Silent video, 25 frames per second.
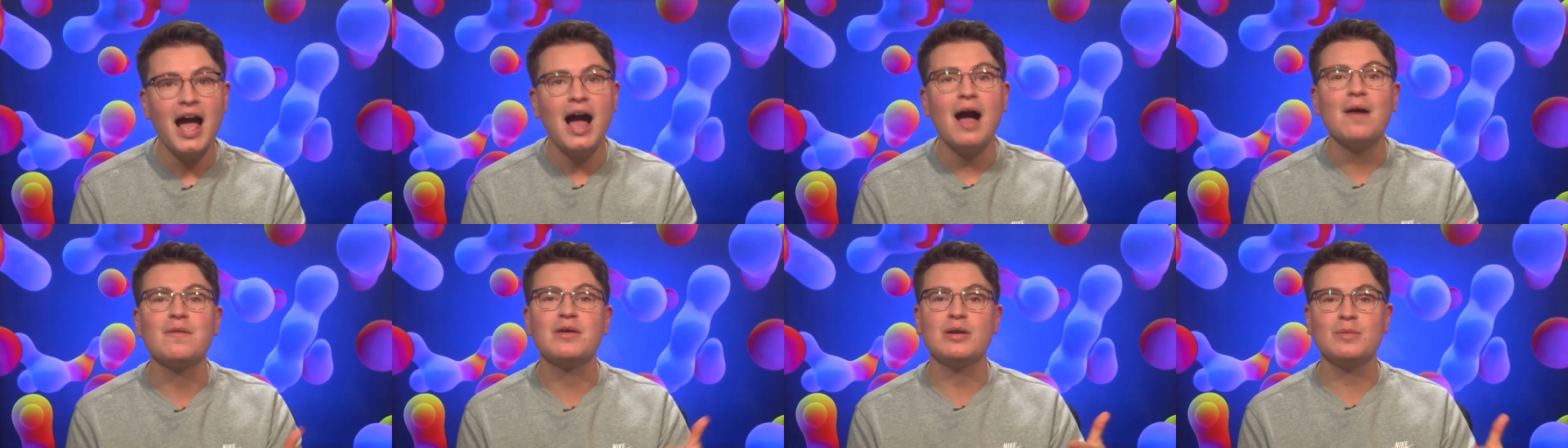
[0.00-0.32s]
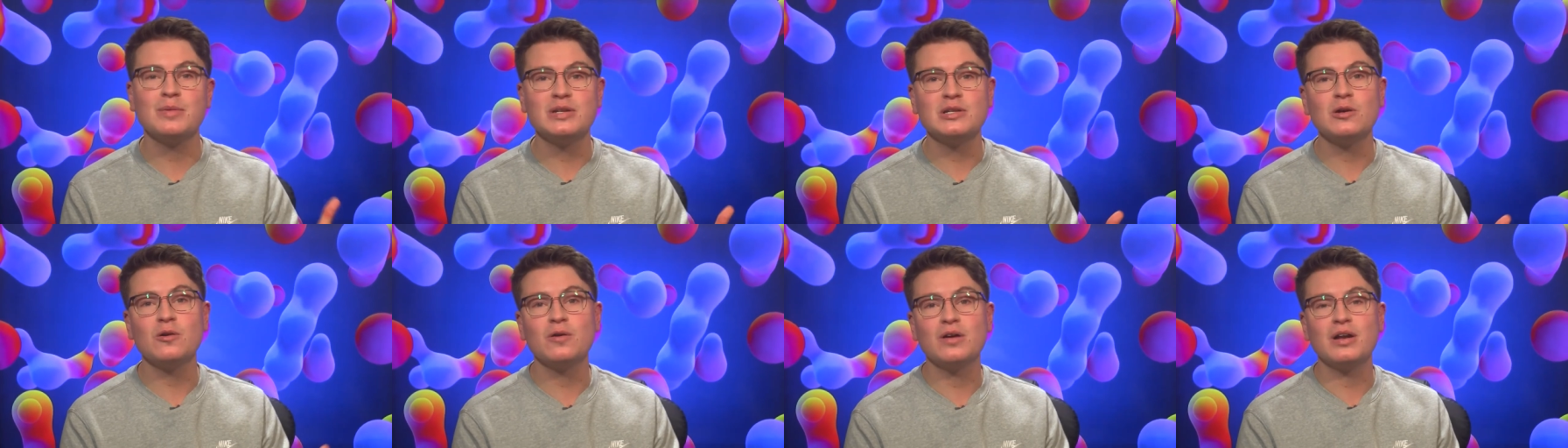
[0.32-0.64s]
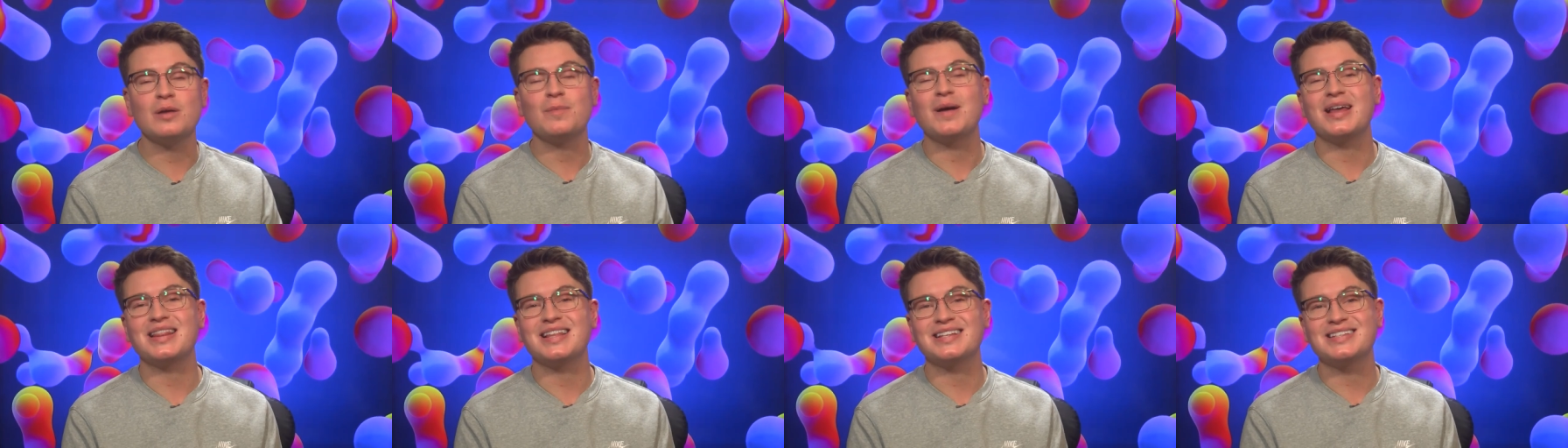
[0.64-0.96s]
I'm gonna be talking
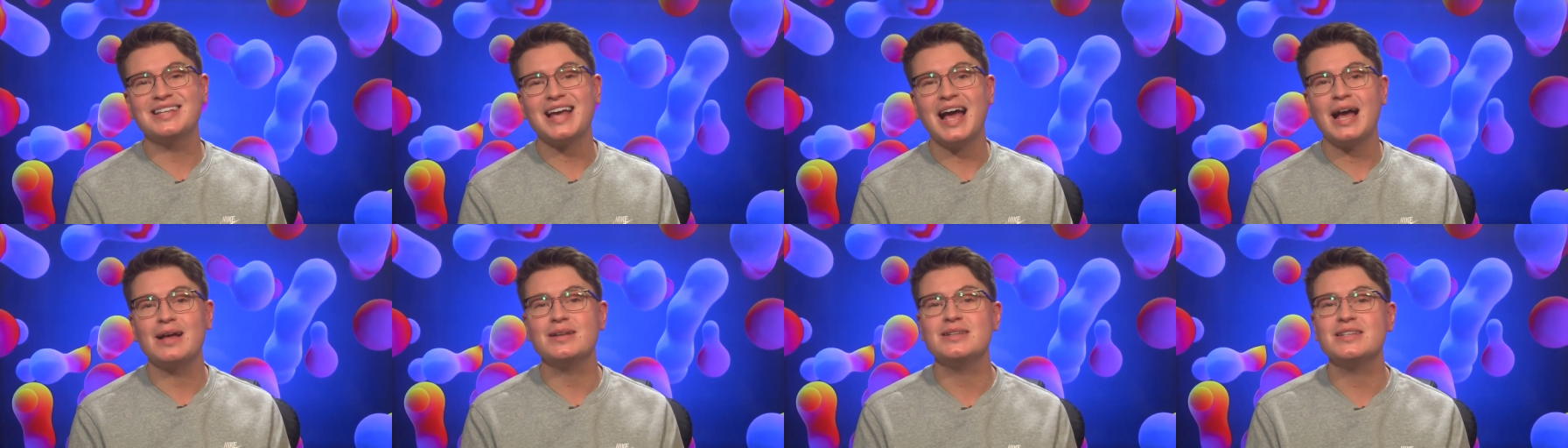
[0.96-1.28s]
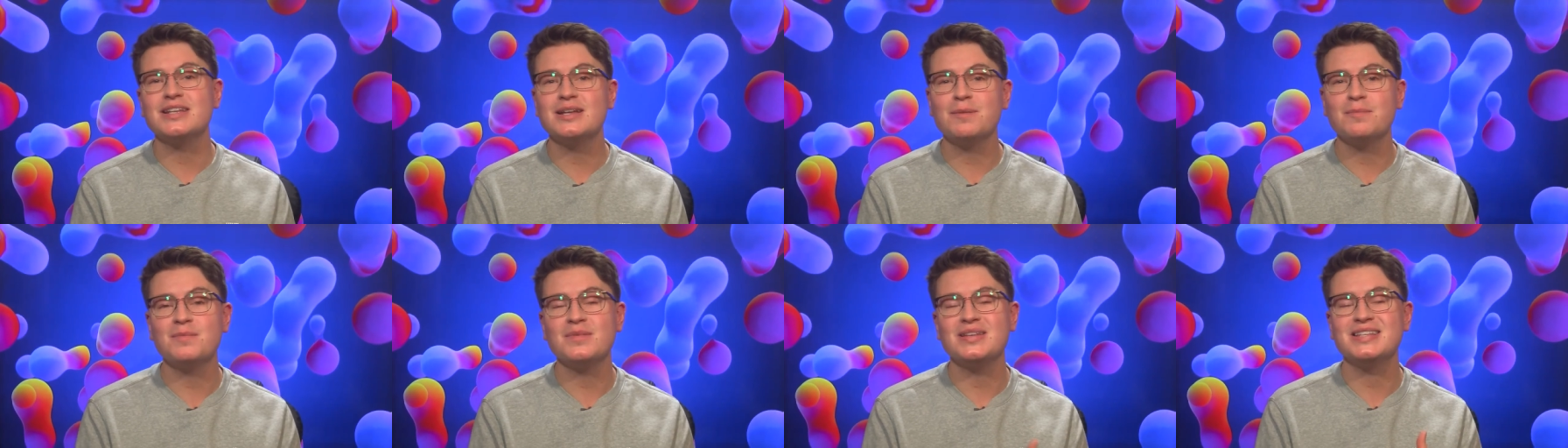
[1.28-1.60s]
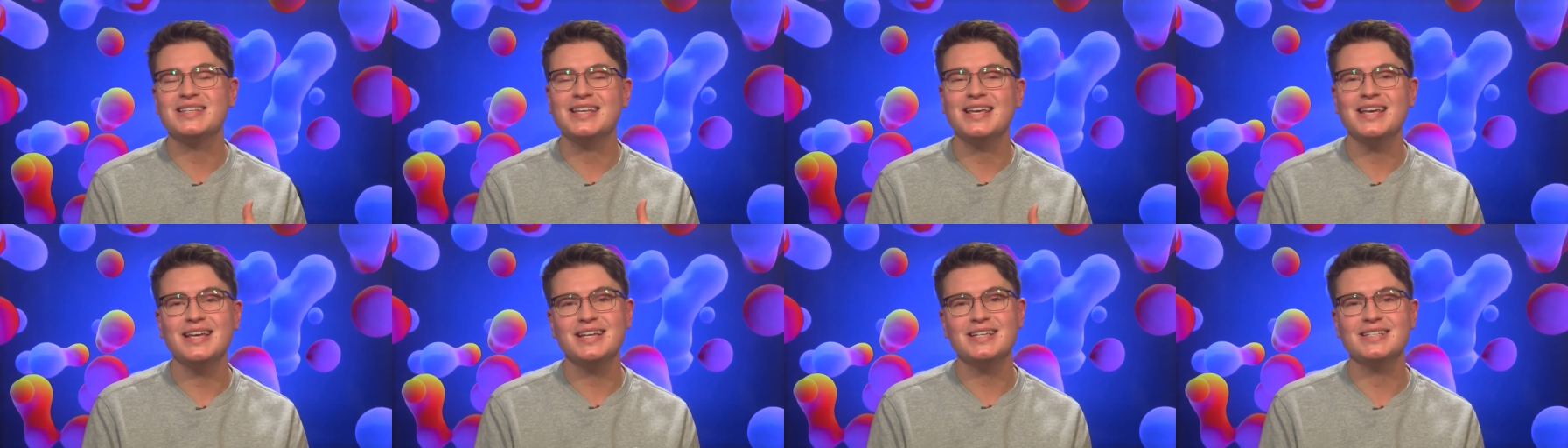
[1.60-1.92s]
about the Tandem
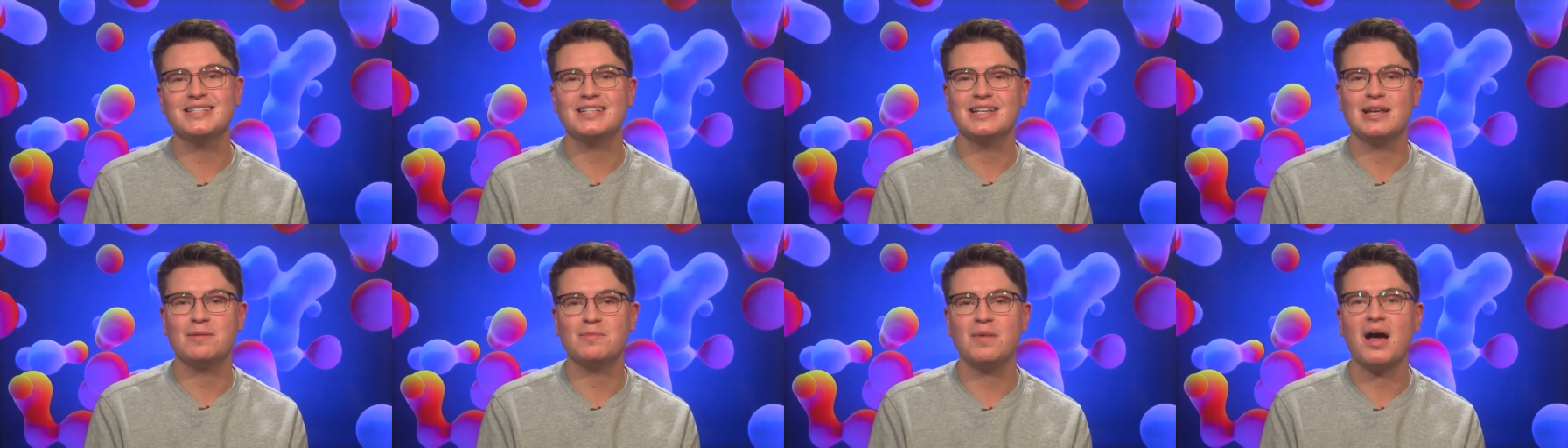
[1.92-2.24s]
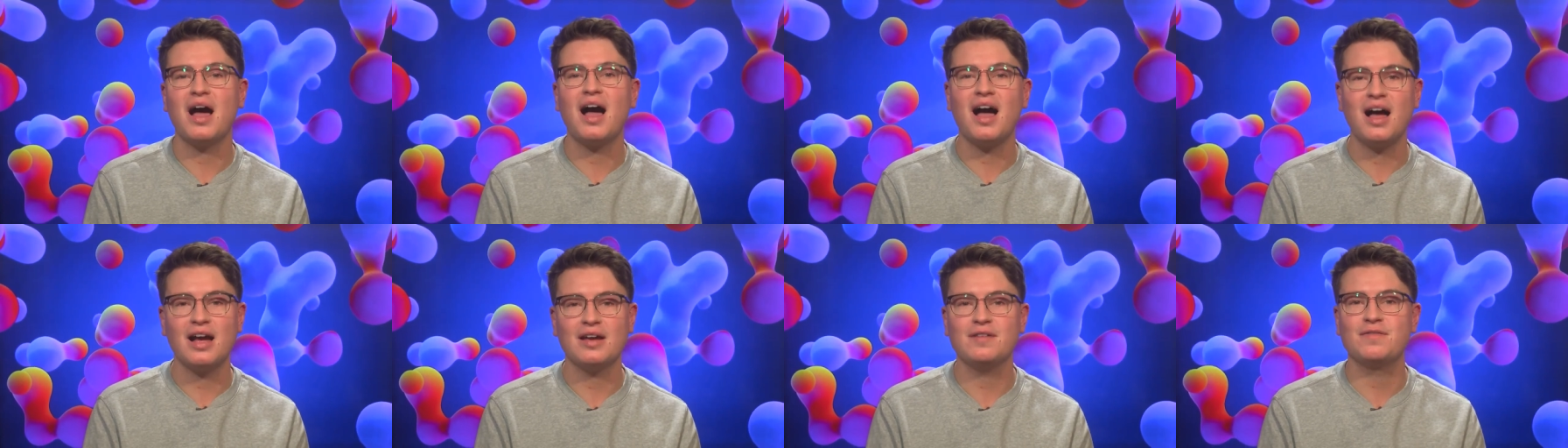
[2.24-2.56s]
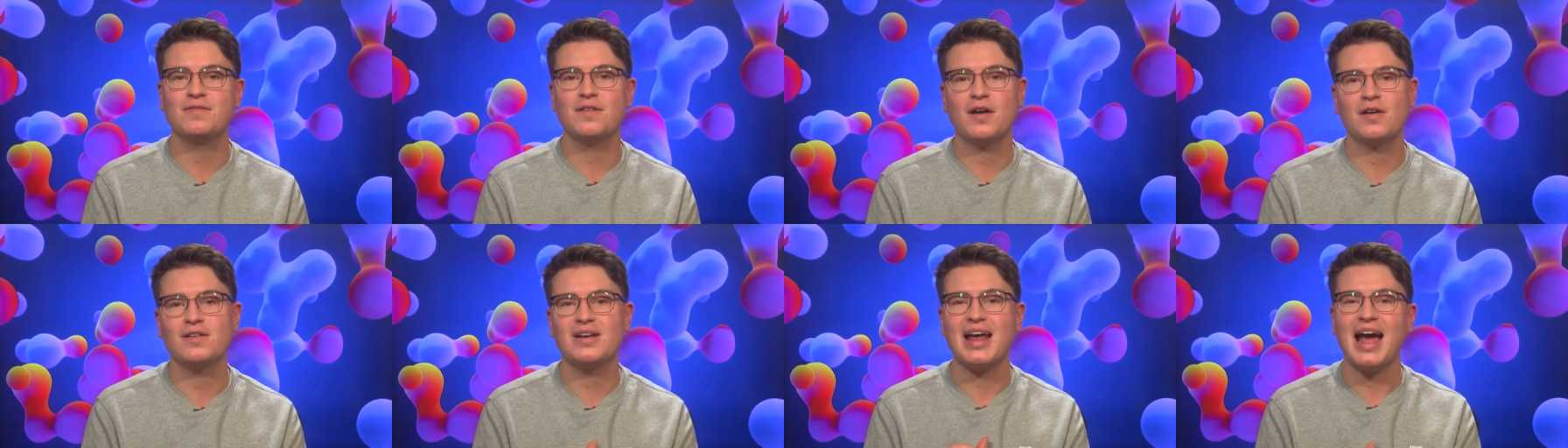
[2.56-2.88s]
T-Slim
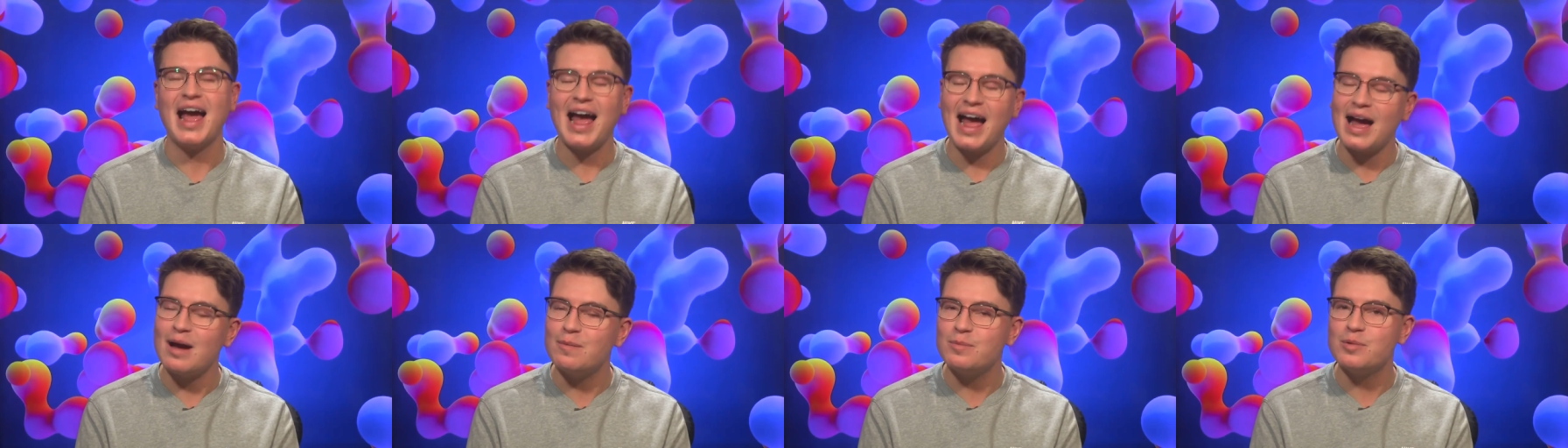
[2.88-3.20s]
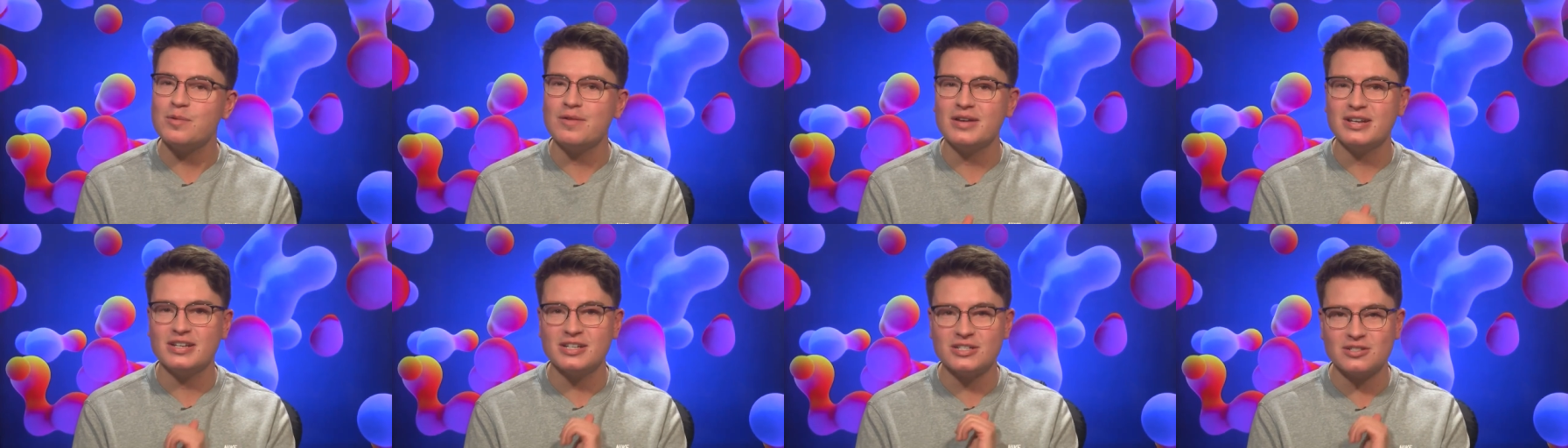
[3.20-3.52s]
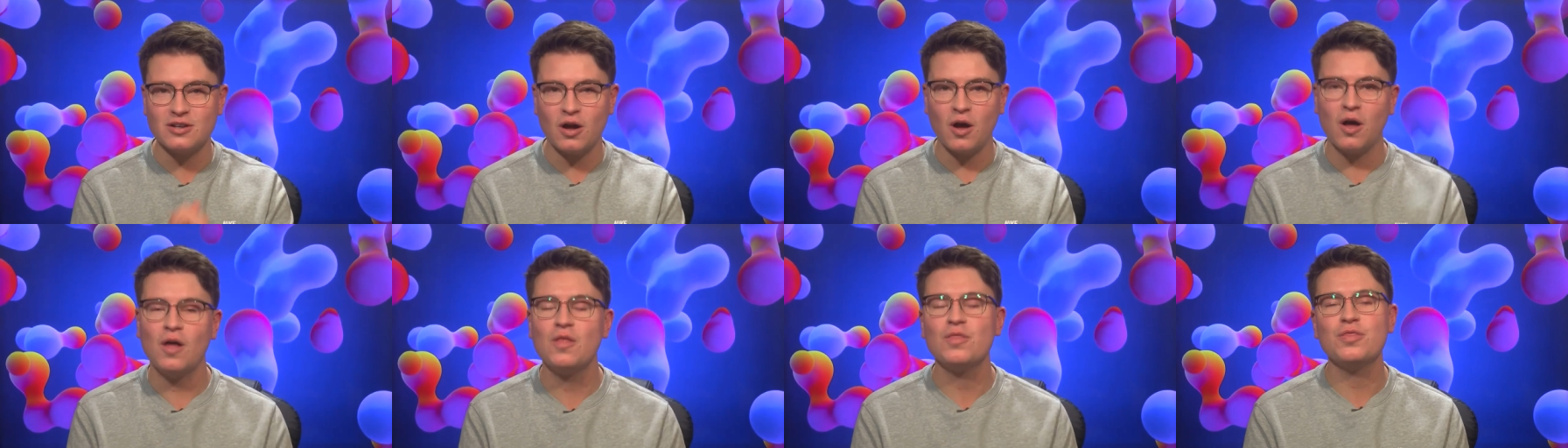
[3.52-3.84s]
iPhone app, which
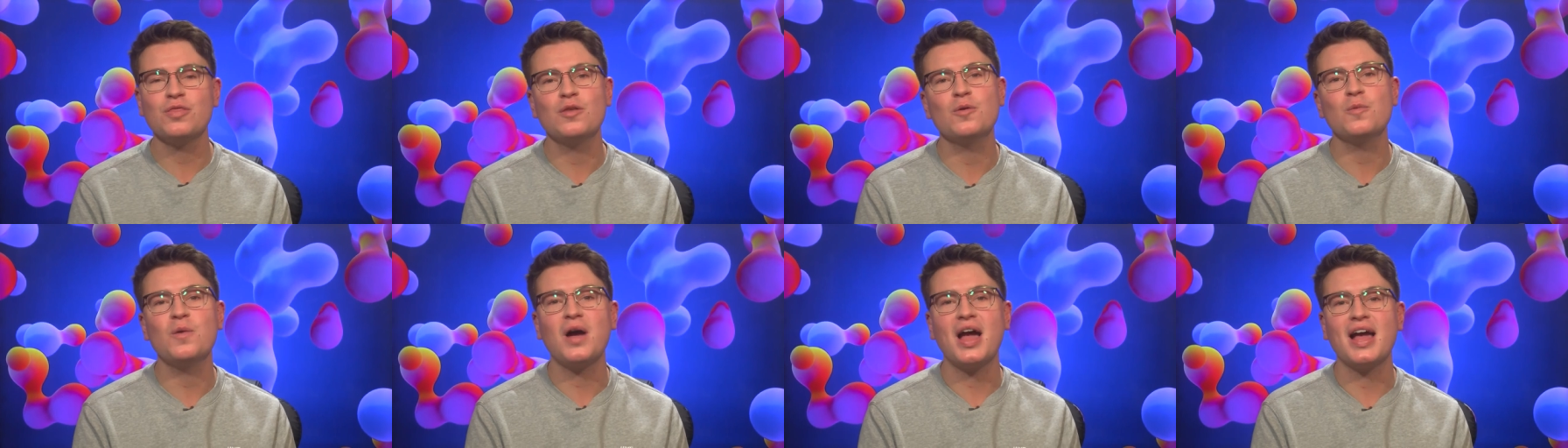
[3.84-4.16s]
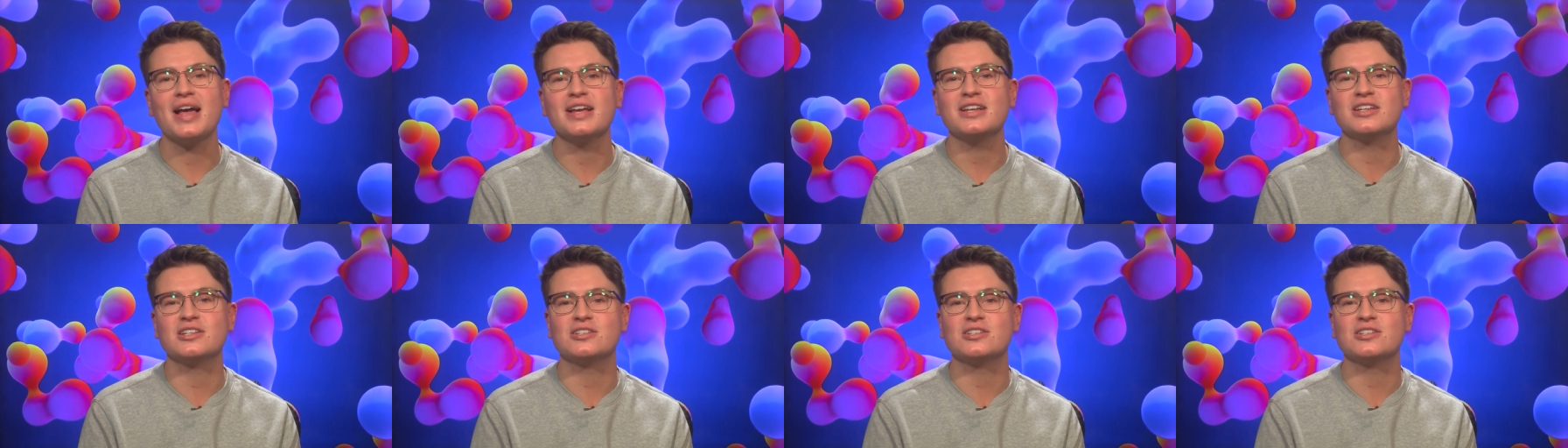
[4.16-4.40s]
is on the way.